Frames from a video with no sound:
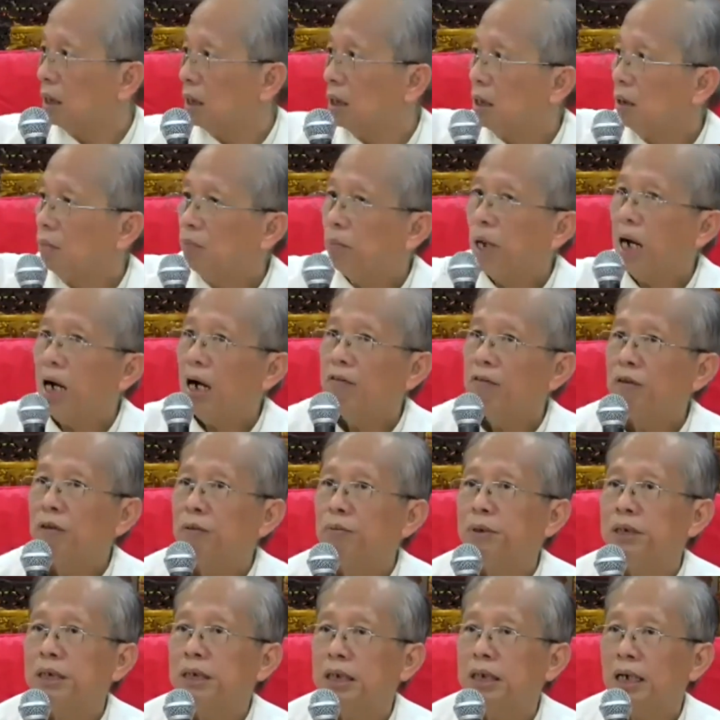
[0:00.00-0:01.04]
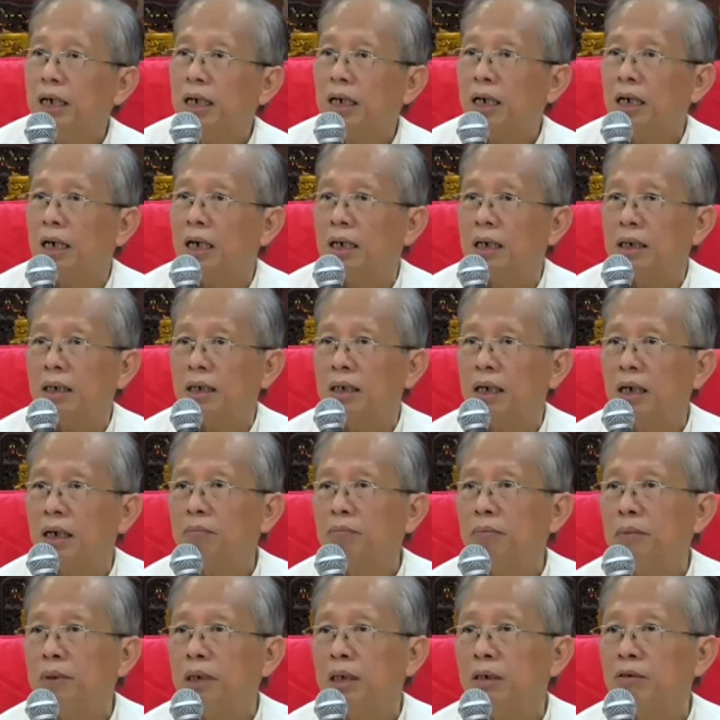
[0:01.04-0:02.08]
The path will be there.
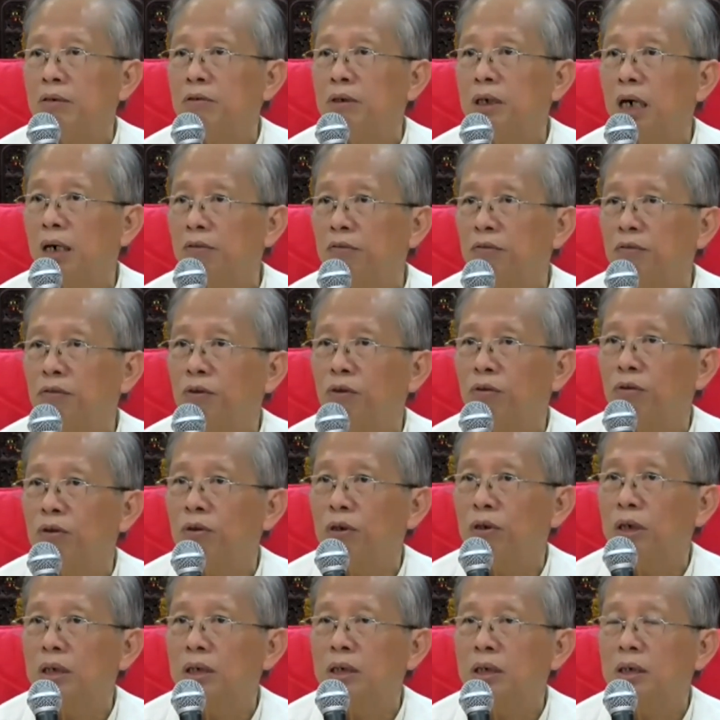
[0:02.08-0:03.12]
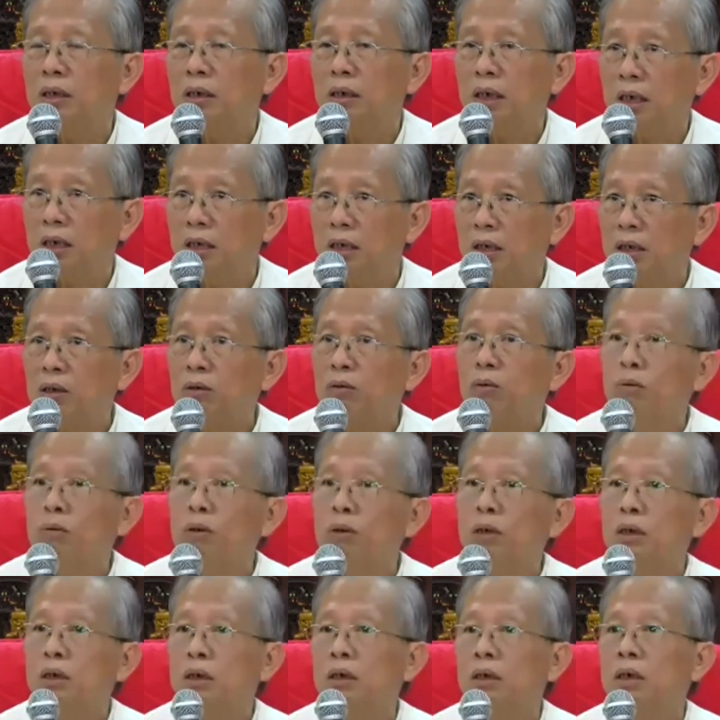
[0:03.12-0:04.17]
Dhamma will unfold. Understand? Then you
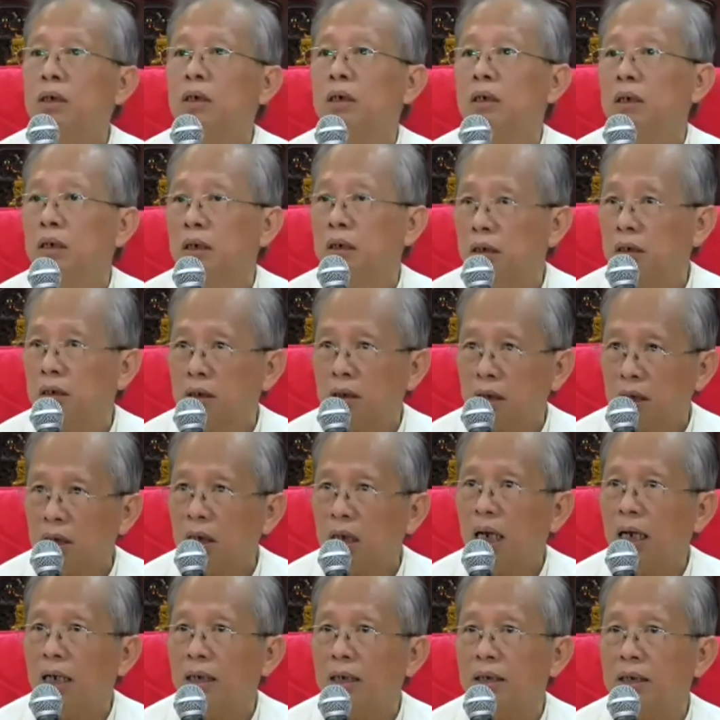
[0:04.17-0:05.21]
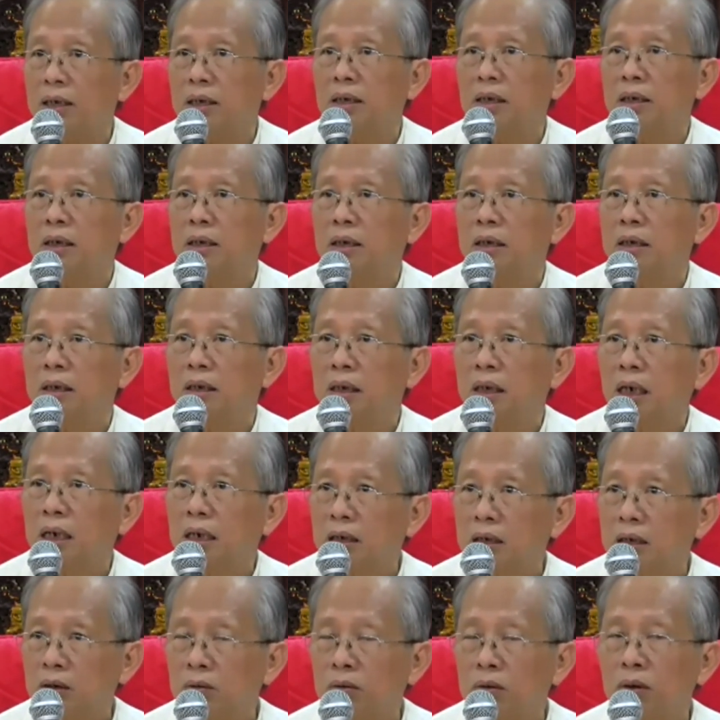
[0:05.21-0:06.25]
will realize
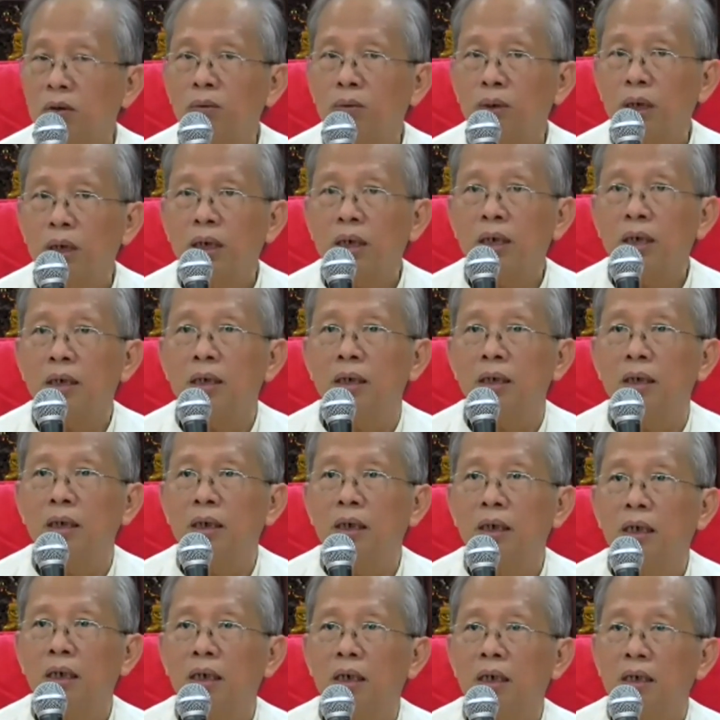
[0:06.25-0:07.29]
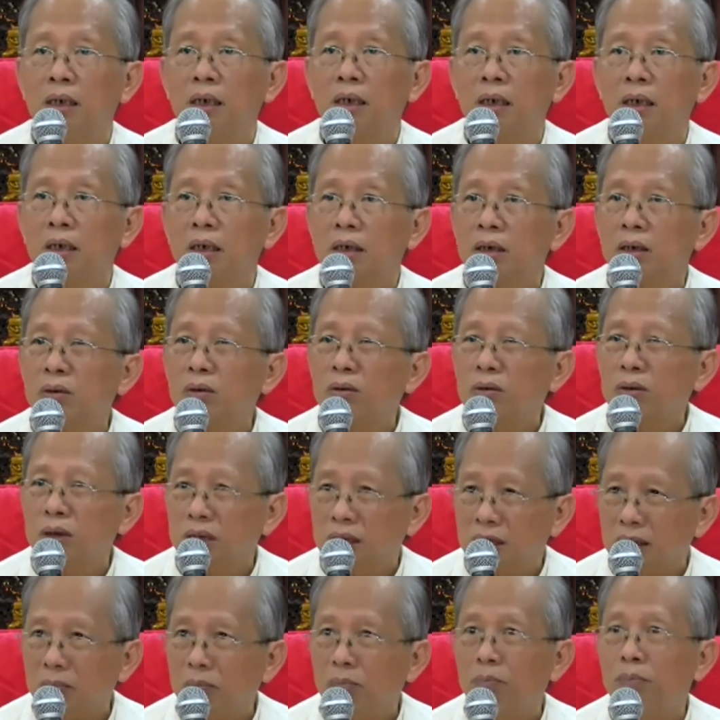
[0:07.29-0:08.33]
and you will awaken. So
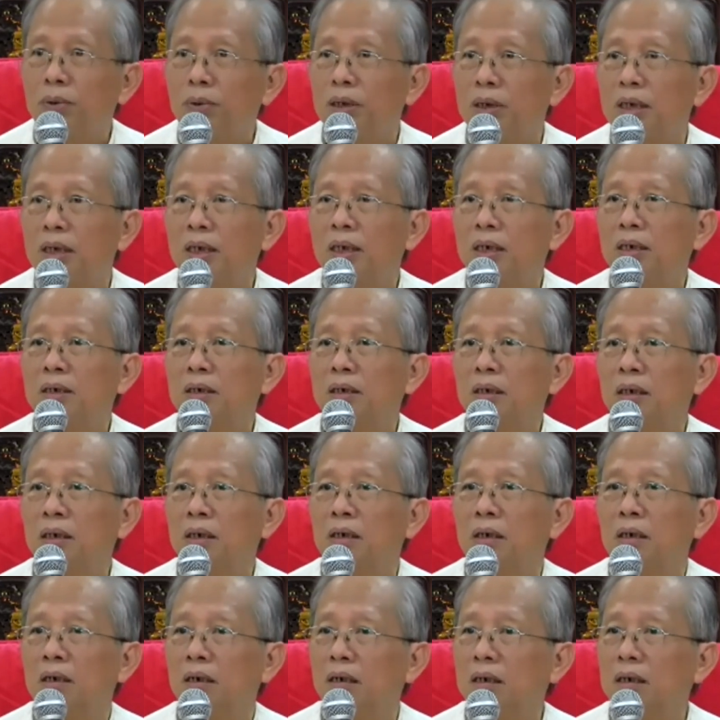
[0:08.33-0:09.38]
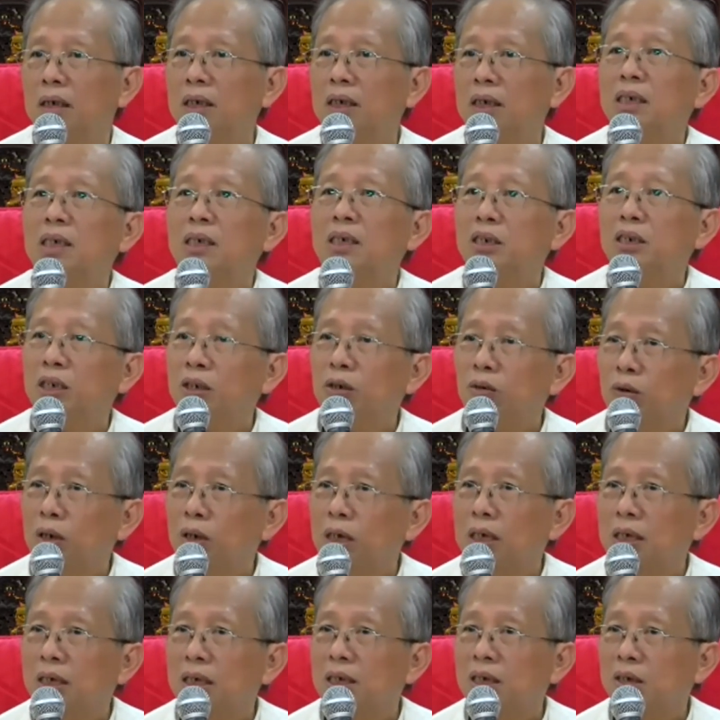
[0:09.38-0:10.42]
simple, understand? These three
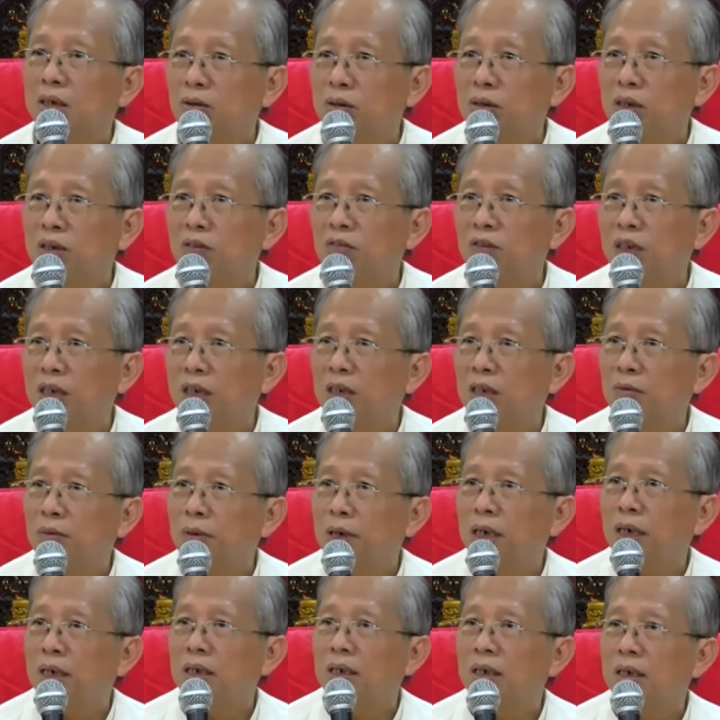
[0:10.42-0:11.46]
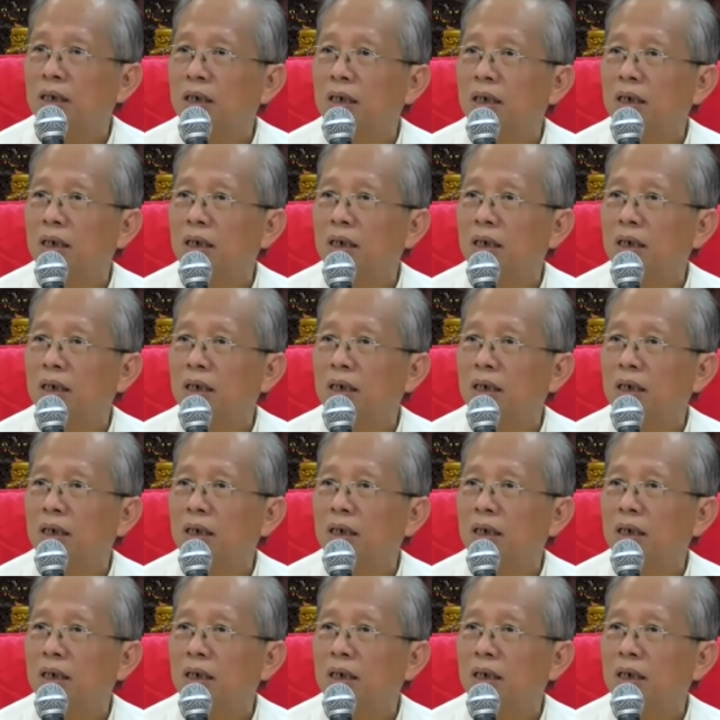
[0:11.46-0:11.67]
qualities so difficult, man.